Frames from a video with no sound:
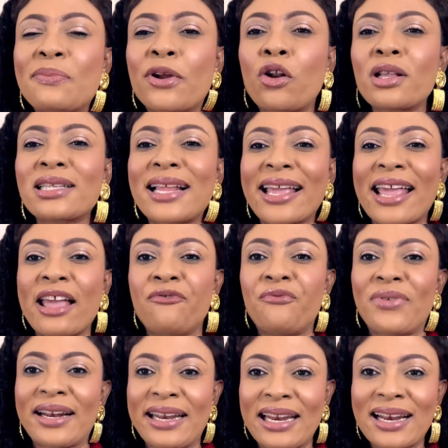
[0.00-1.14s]
but not like a
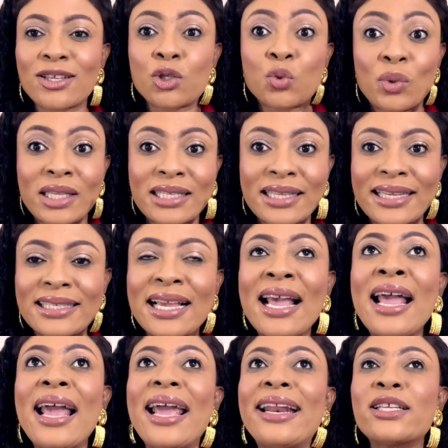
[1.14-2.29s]
vanilla sweetness.
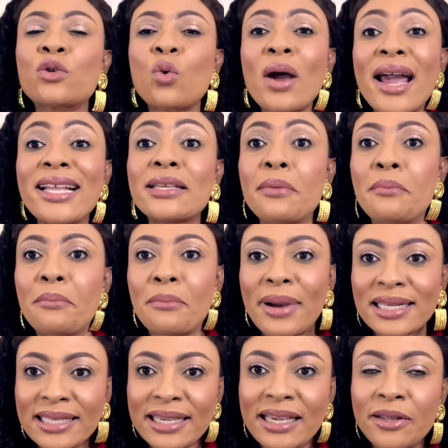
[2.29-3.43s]
It is quite
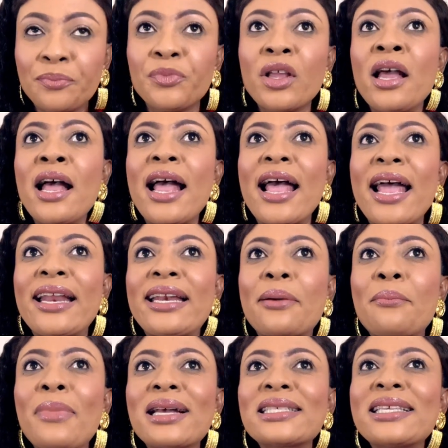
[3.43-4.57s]
musky, and the
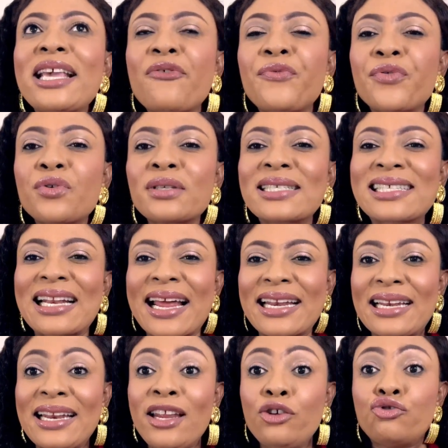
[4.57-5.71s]
musk here feels
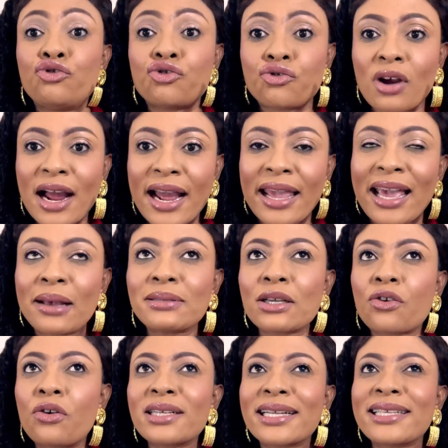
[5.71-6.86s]
slightly dry. It comes
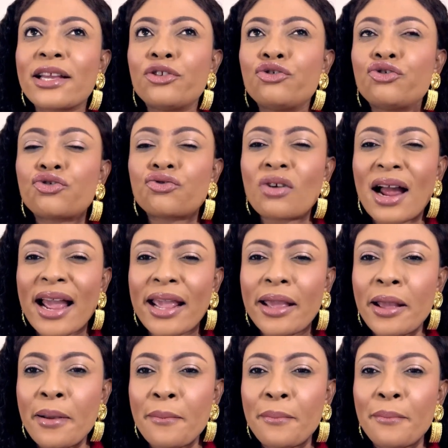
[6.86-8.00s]
across as a dry,
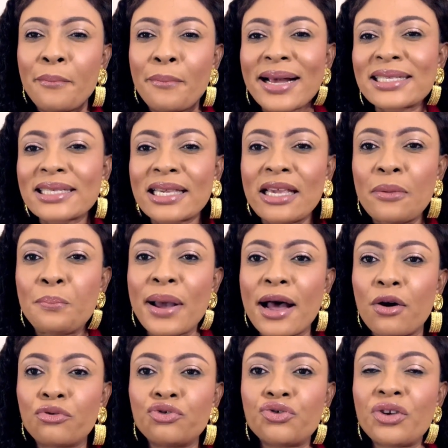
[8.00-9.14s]
musky,
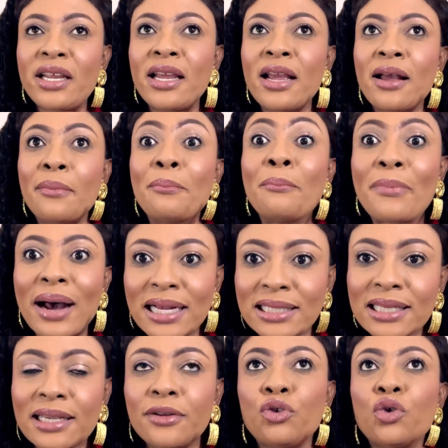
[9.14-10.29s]
powdery
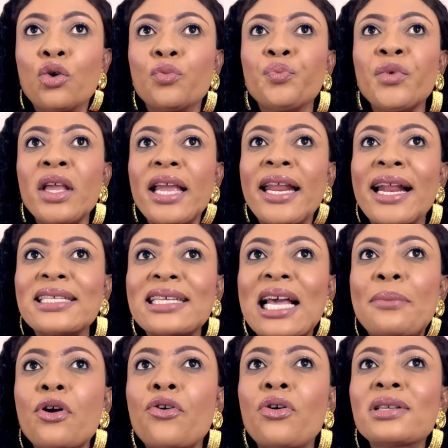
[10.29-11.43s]
musk. No, it doesn't
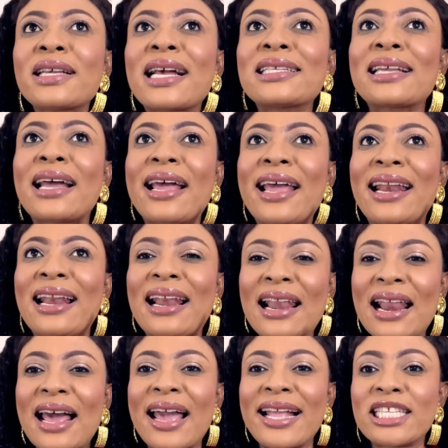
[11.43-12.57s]
come across as a
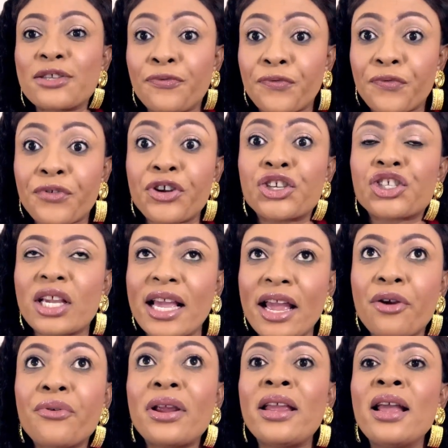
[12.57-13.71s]
light, fresh,
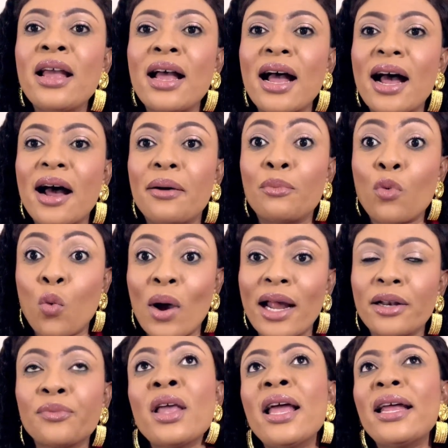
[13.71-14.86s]
airy
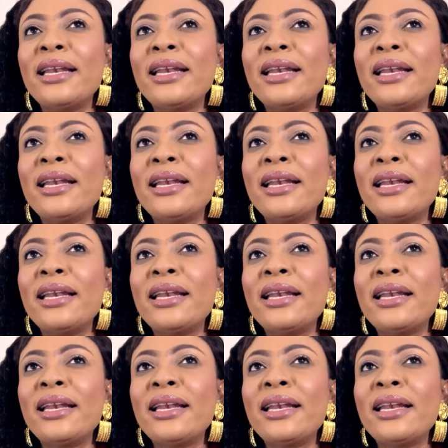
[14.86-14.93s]
one.